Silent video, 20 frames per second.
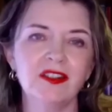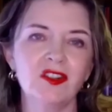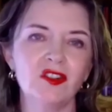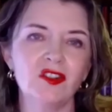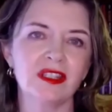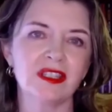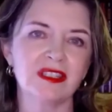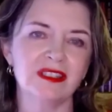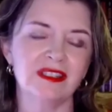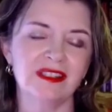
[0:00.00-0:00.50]

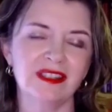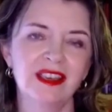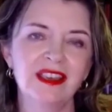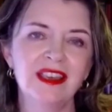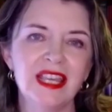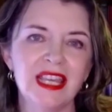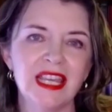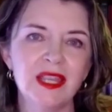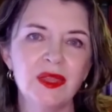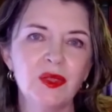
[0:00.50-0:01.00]
interested
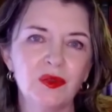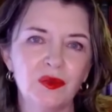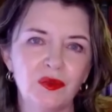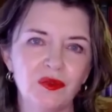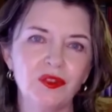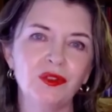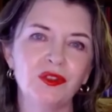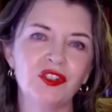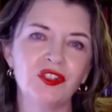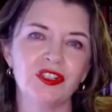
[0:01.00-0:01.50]
in the
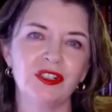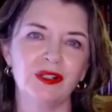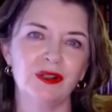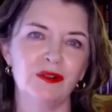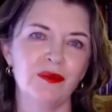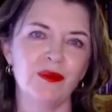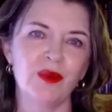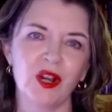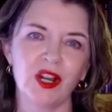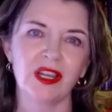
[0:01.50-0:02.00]
future
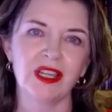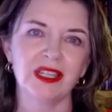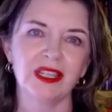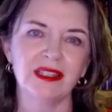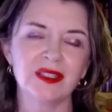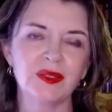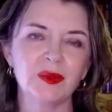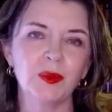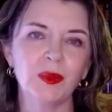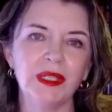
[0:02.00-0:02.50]
of
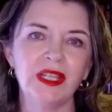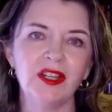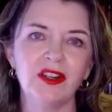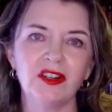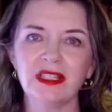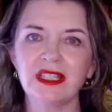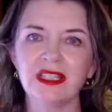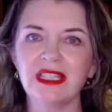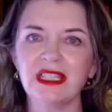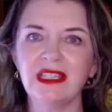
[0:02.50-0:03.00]
markets. We
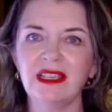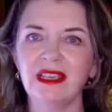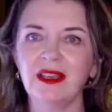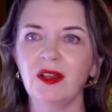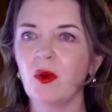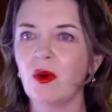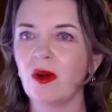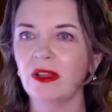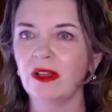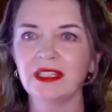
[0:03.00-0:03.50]
are
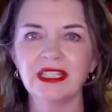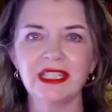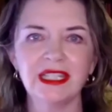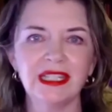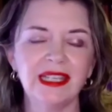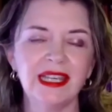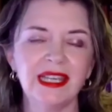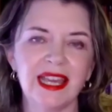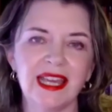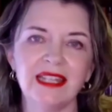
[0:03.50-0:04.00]
seeing
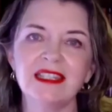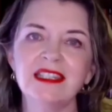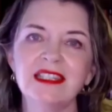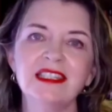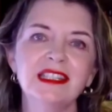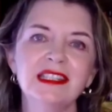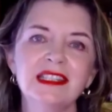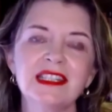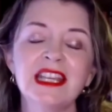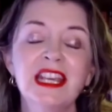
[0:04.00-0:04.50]
quality
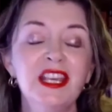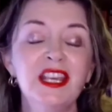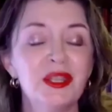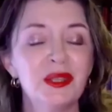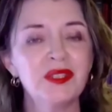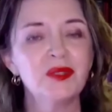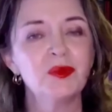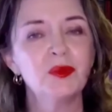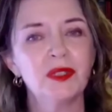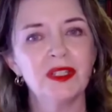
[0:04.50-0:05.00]
candidates.
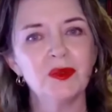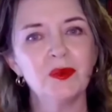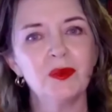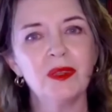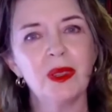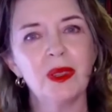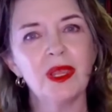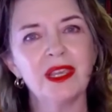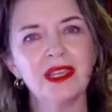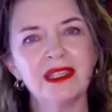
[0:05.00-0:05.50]
This does
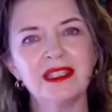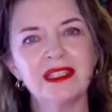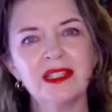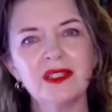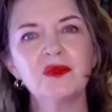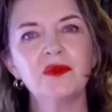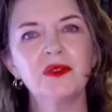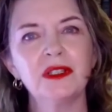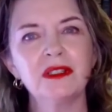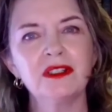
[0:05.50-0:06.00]
one thing. It
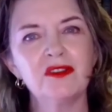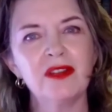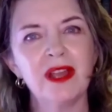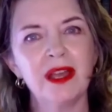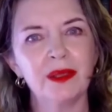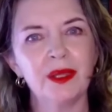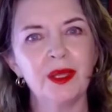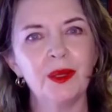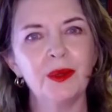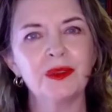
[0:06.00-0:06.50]
does filter
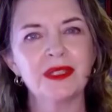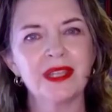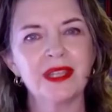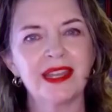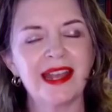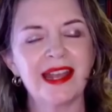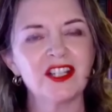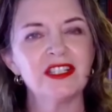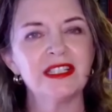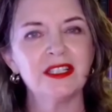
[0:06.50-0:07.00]
out those
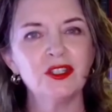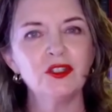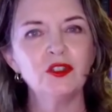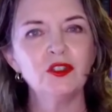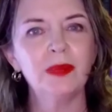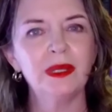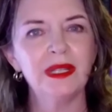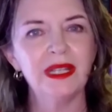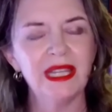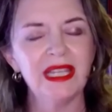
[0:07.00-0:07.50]
that actually
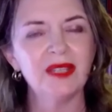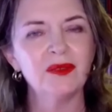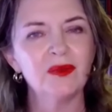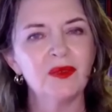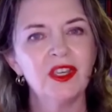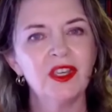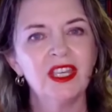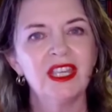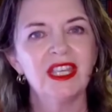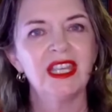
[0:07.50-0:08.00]
do
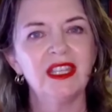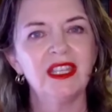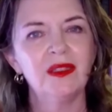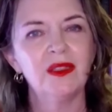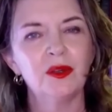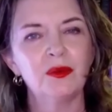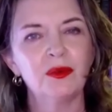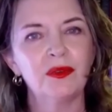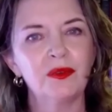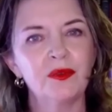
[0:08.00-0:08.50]
believe
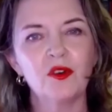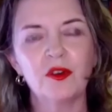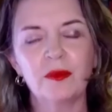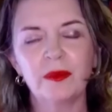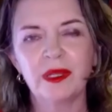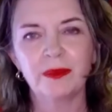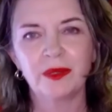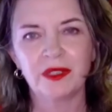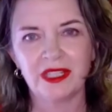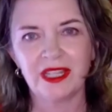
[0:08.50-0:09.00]
in the
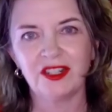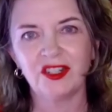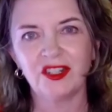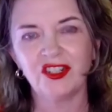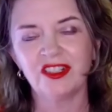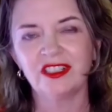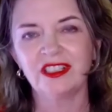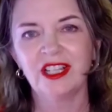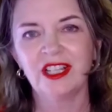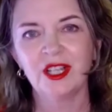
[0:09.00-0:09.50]
reforming
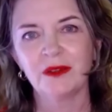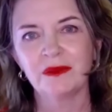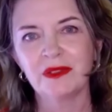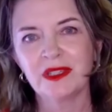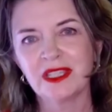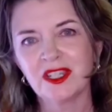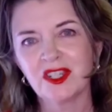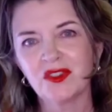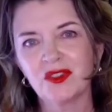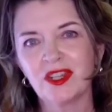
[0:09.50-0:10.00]
potential of
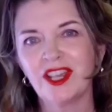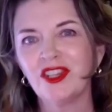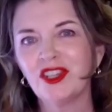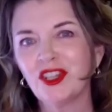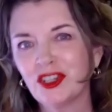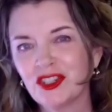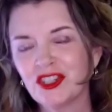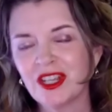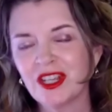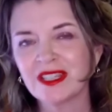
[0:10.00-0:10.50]
this industry and
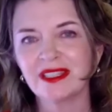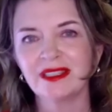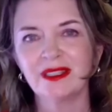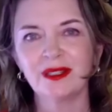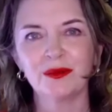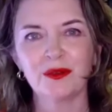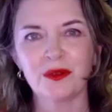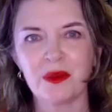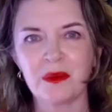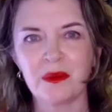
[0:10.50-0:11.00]
not just in
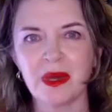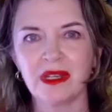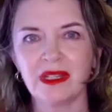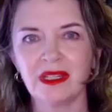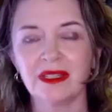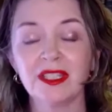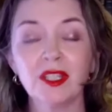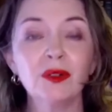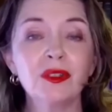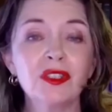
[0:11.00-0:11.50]
it for the
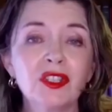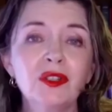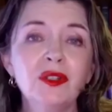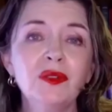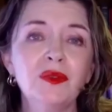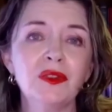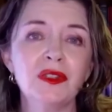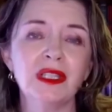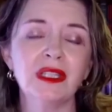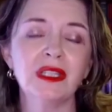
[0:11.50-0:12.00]
money. So it's
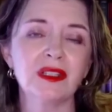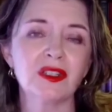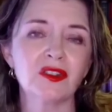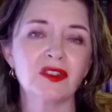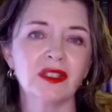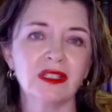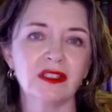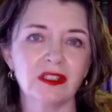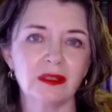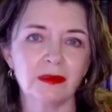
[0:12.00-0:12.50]
good for the
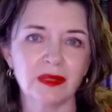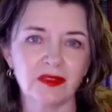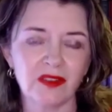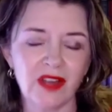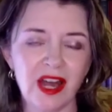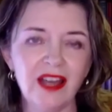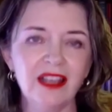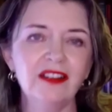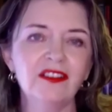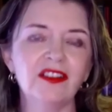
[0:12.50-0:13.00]
industry in terms of
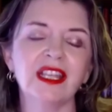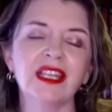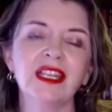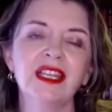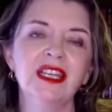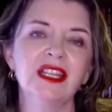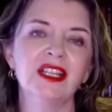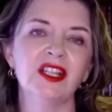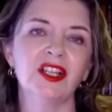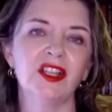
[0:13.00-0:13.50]
hiring
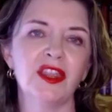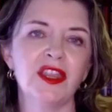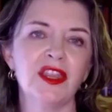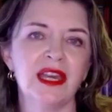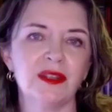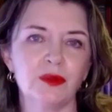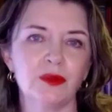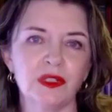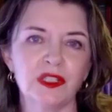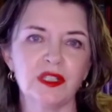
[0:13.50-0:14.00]
on
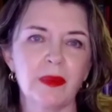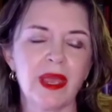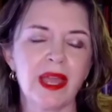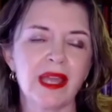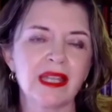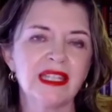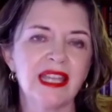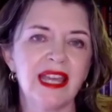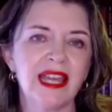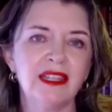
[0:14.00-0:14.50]
that
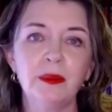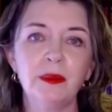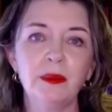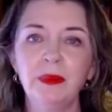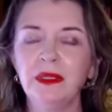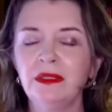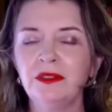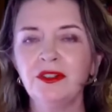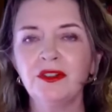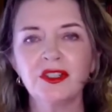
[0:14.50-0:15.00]
respect. And the
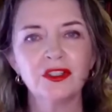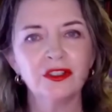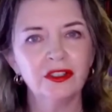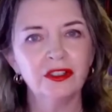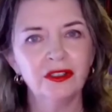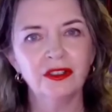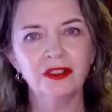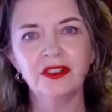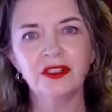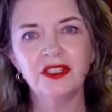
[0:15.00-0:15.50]
builders are
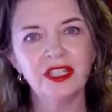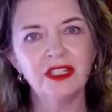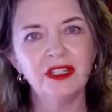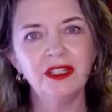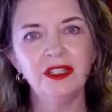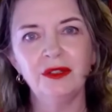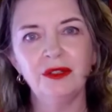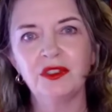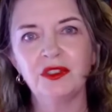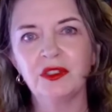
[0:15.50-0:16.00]
going to
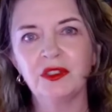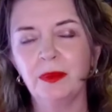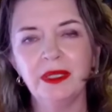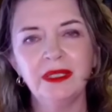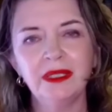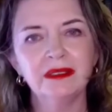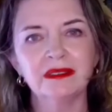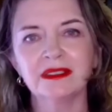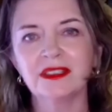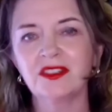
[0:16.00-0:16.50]
continue to
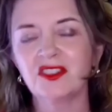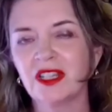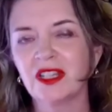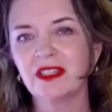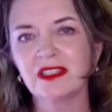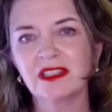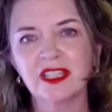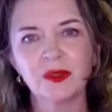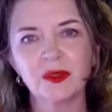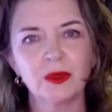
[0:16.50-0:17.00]
build. The
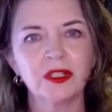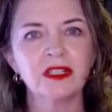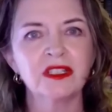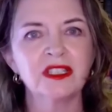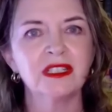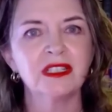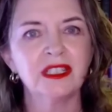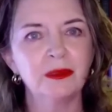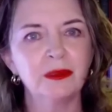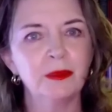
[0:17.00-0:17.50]
Genesis, we're
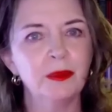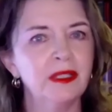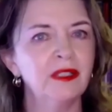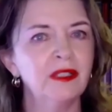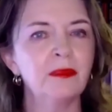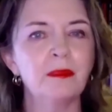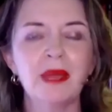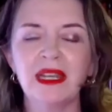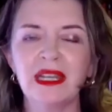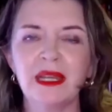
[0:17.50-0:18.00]
continuing to
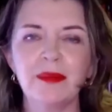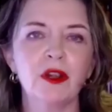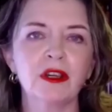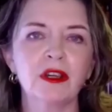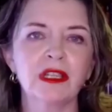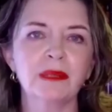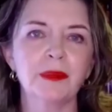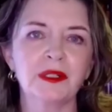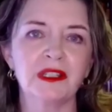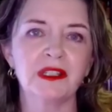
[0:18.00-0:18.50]
build. Many
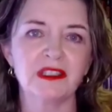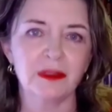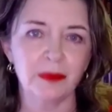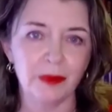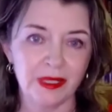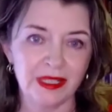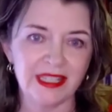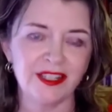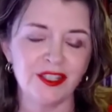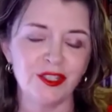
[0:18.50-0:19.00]
market
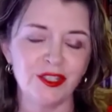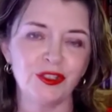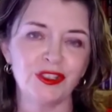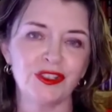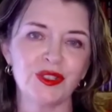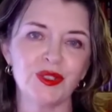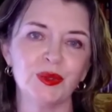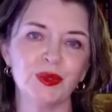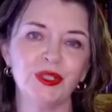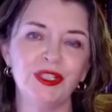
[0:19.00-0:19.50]
participants, as you
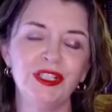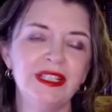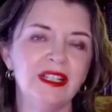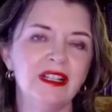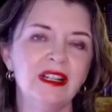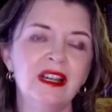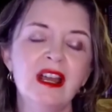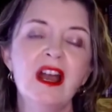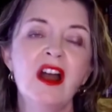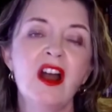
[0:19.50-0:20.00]
just saw
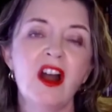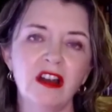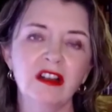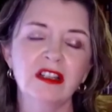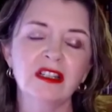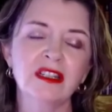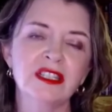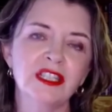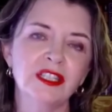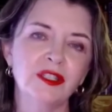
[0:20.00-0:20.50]
earlier,
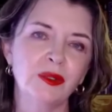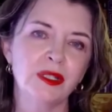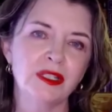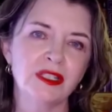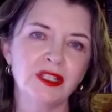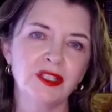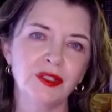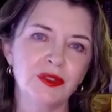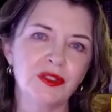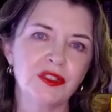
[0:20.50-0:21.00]
are continuing
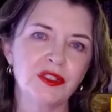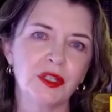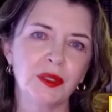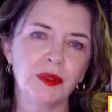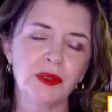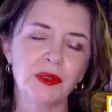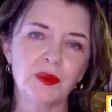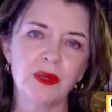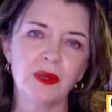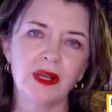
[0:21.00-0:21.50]
to do
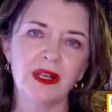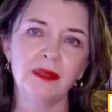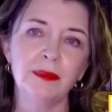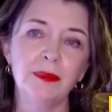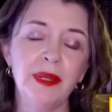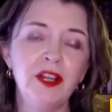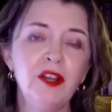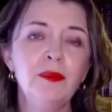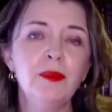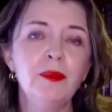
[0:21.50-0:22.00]
so as well.
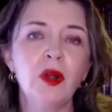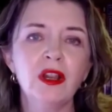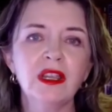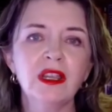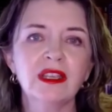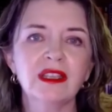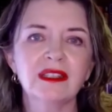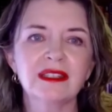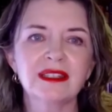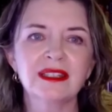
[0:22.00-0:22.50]
Bear
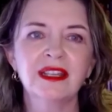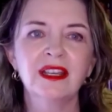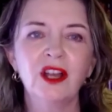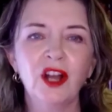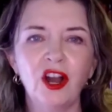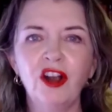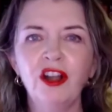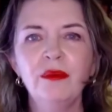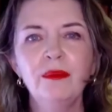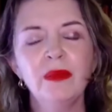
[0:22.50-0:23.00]
markets
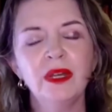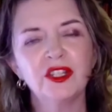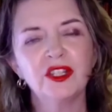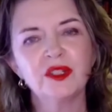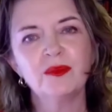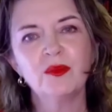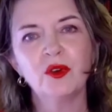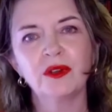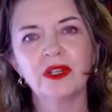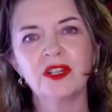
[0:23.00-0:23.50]
are
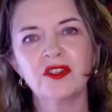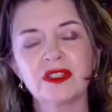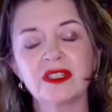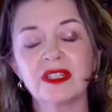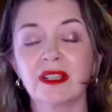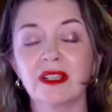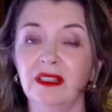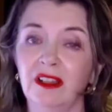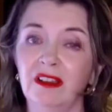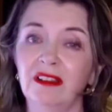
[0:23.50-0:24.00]
much more
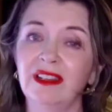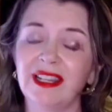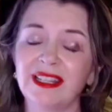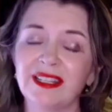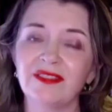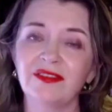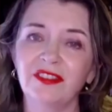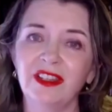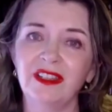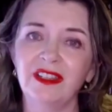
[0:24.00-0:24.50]
interesting, a lot
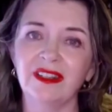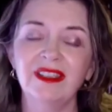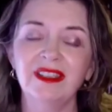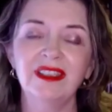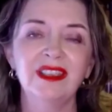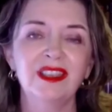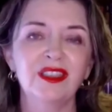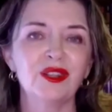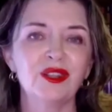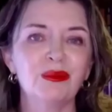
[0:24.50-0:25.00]
less fun
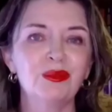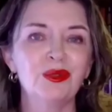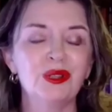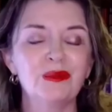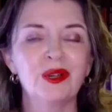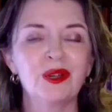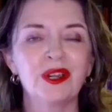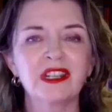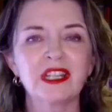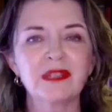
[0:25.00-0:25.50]
than
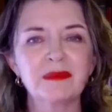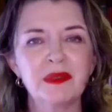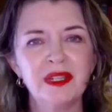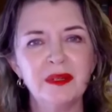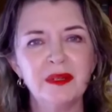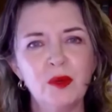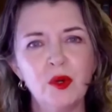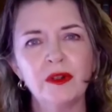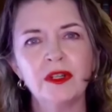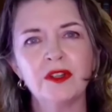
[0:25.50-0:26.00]
bull markets, but
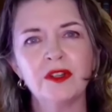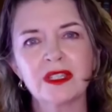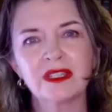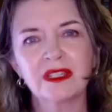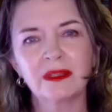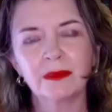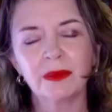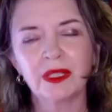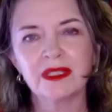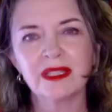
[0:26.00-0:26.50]
they're more interesting
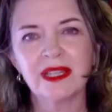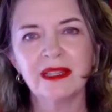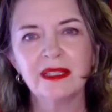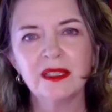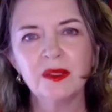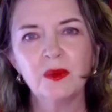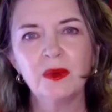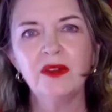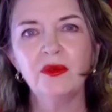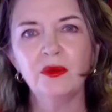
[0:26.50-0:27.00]
because
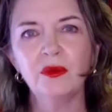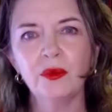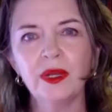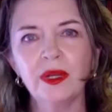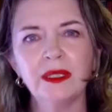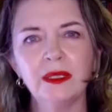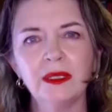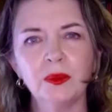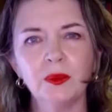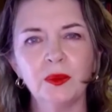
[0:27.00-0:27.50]
that's when
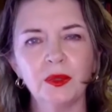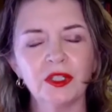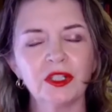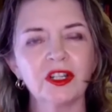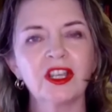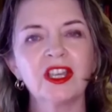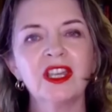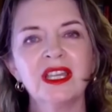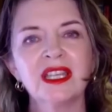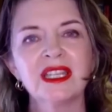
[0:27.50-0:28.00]
real
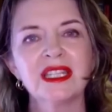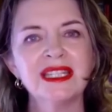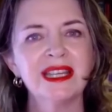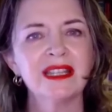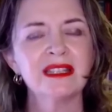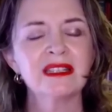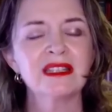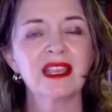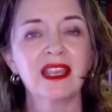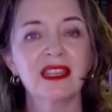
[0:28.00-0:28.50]
work does